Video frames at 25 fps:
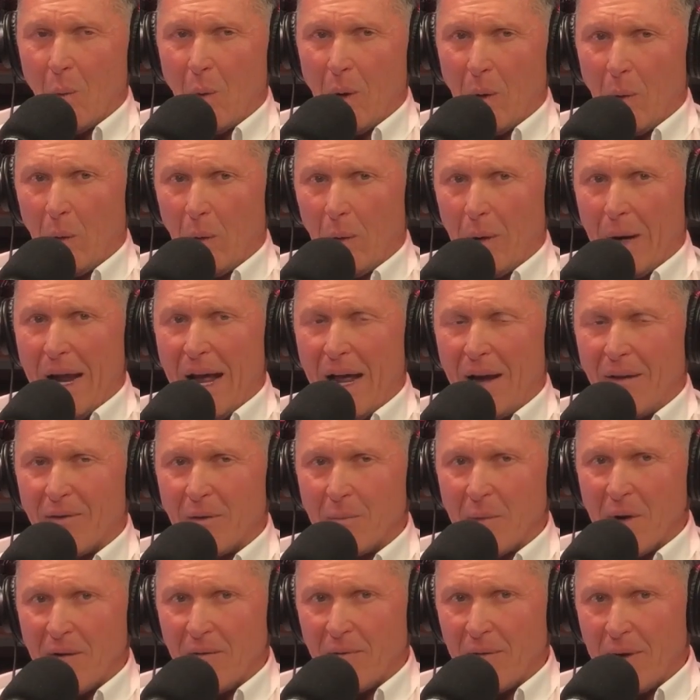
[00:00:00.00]
where we're at
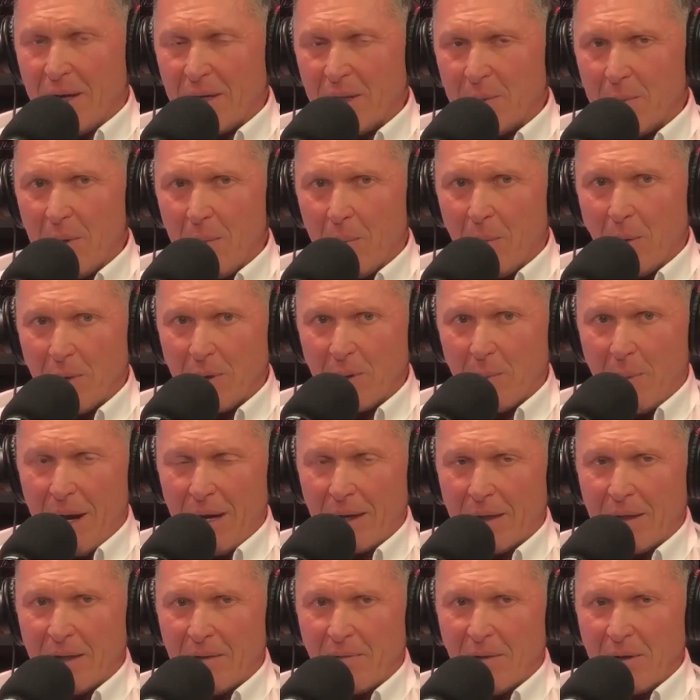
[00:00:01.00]
from an investment
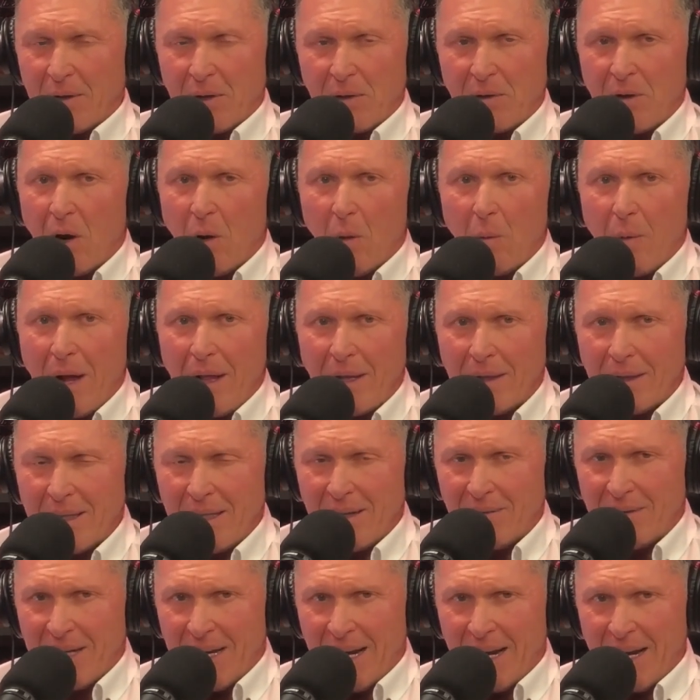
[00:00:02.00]
perspective, this is all
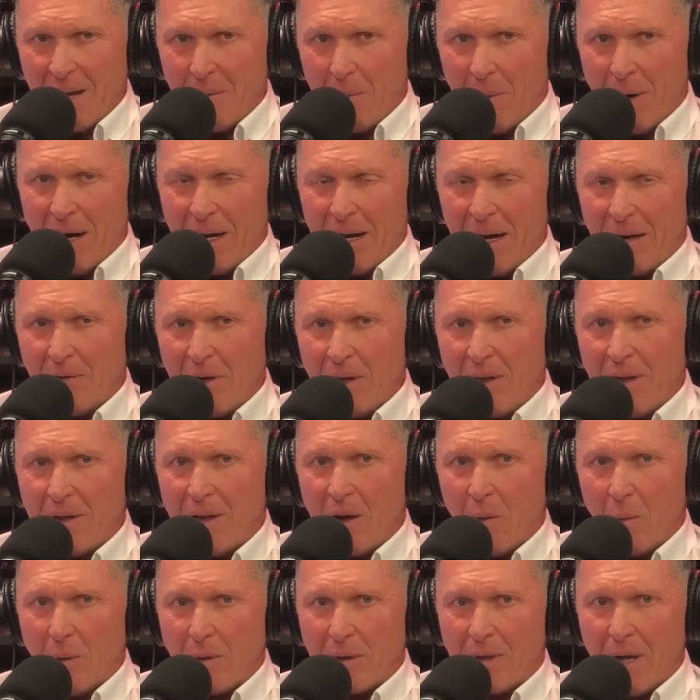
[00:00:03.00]
relative to anybody. Everything
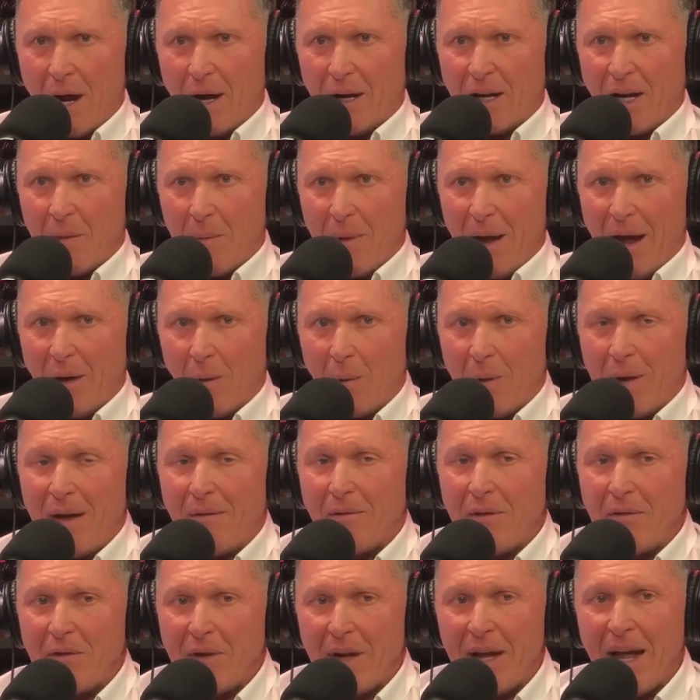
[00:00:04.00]
that we're talking about, and we
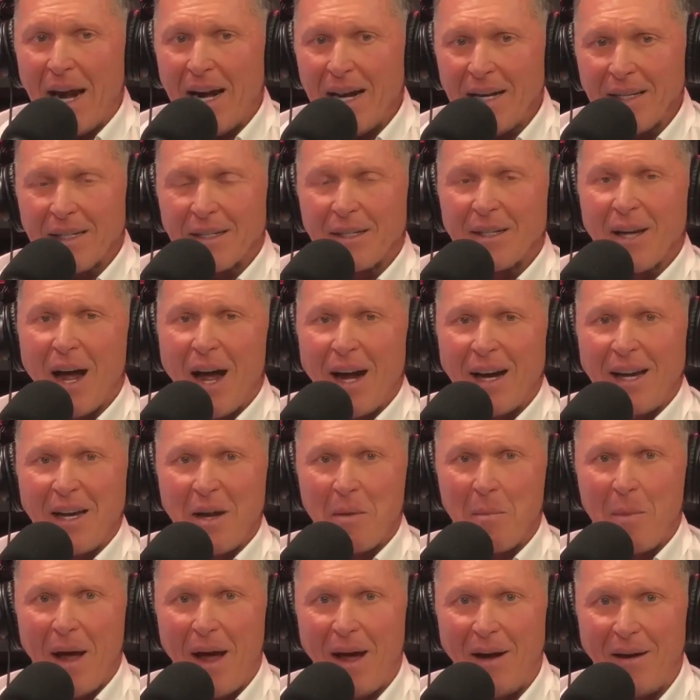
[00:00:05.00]
haven't even got into talking
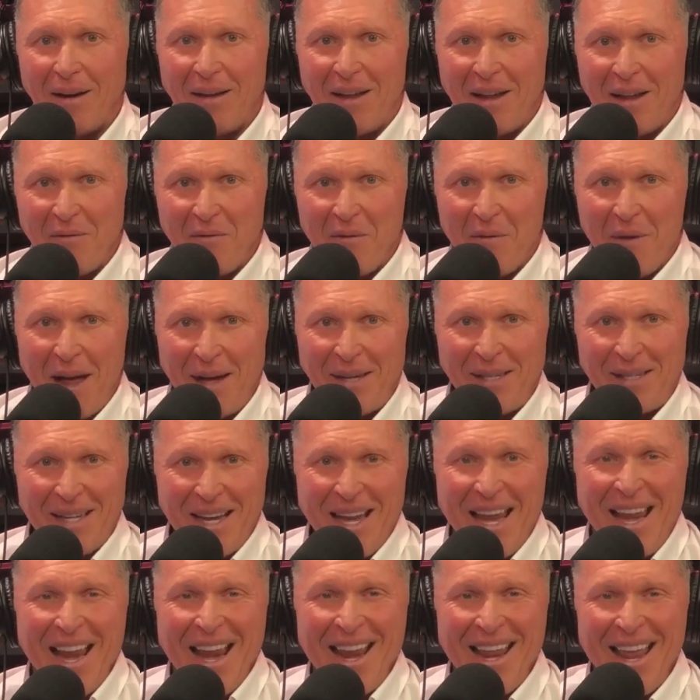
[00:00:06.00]
about investing
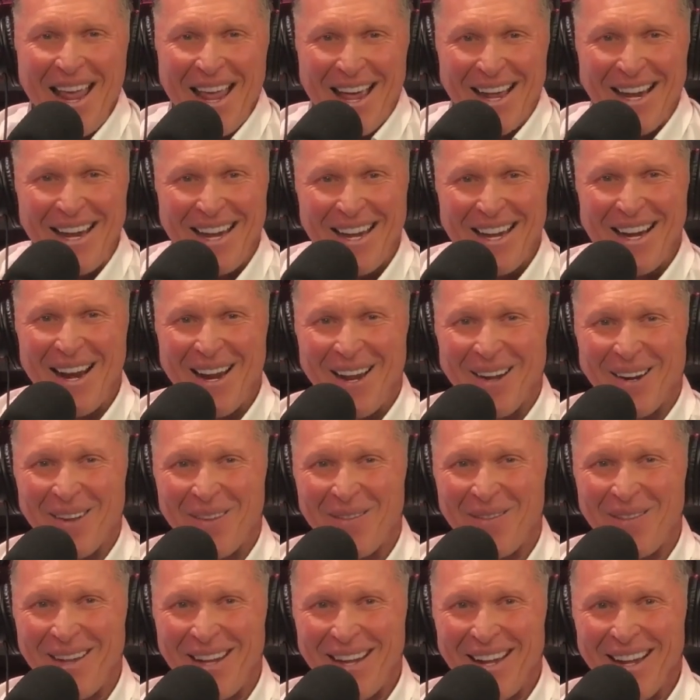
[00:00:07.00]
yet,
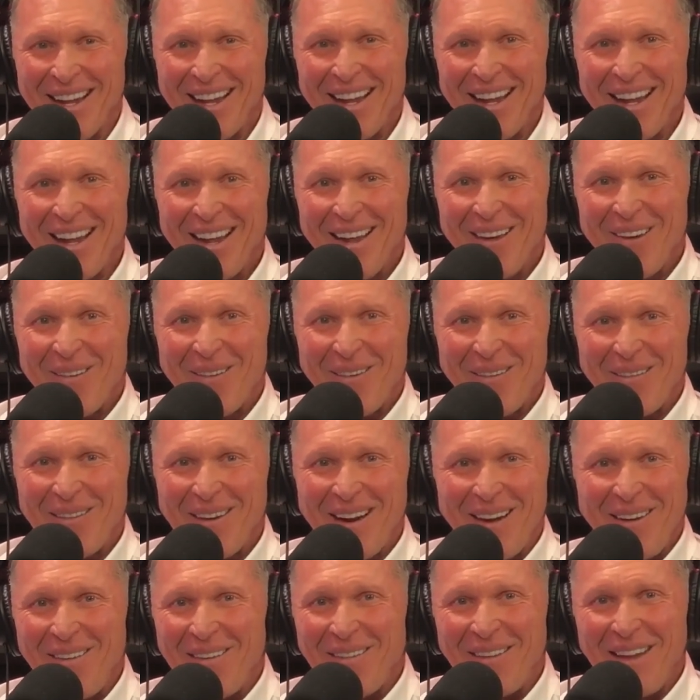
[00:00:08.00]
right.
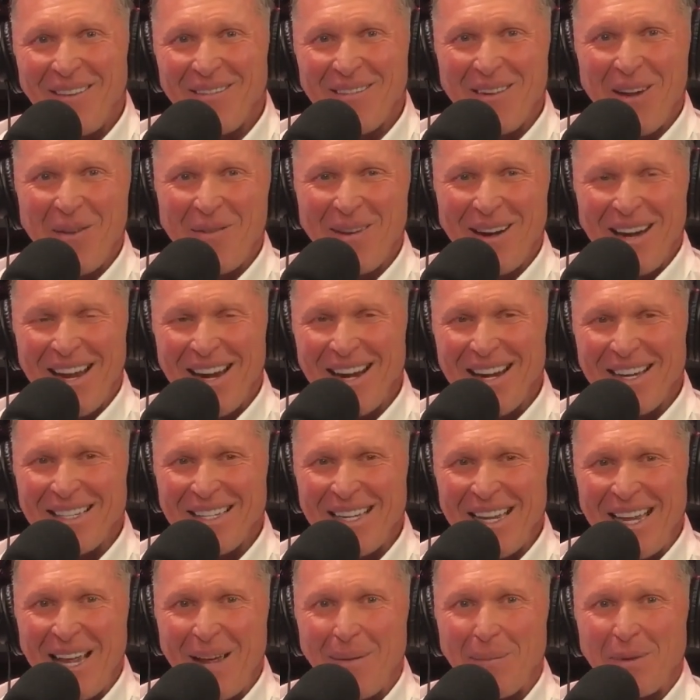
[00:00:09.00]
We gave nobody any
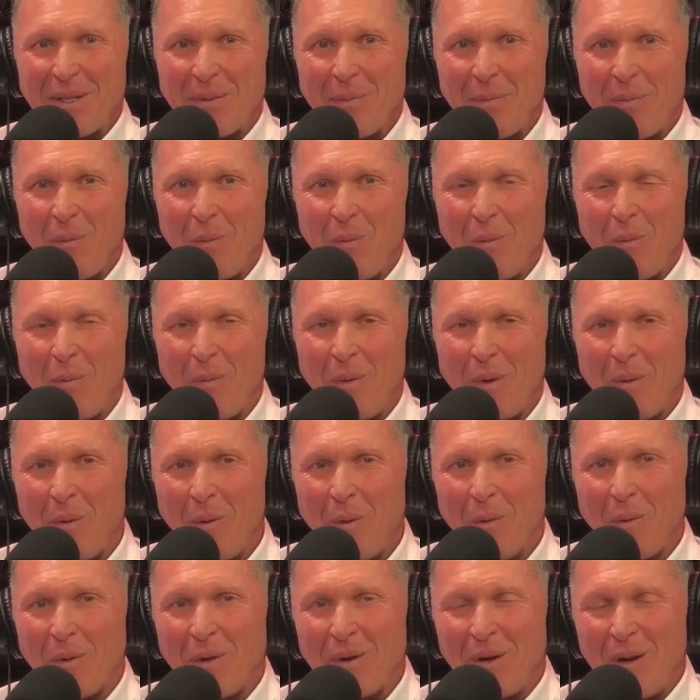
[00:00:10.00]
tips, but
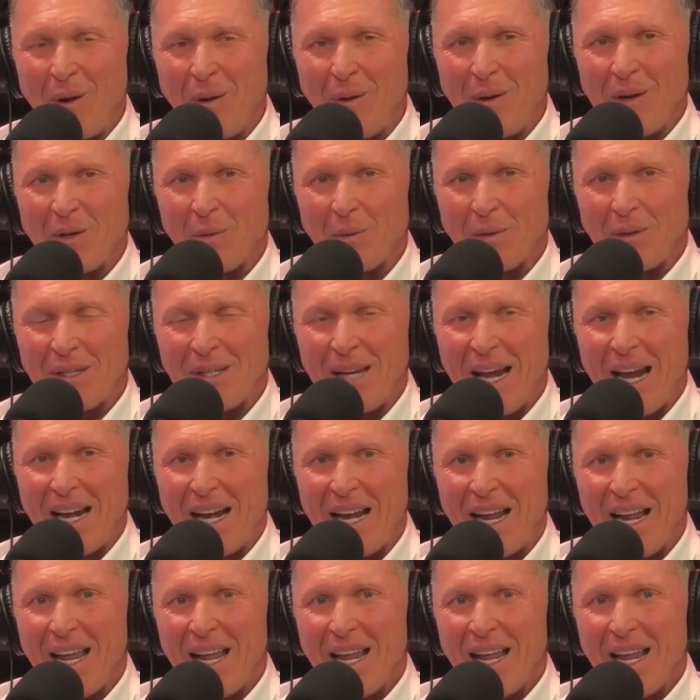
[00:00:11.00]
what we're doing is we're saying,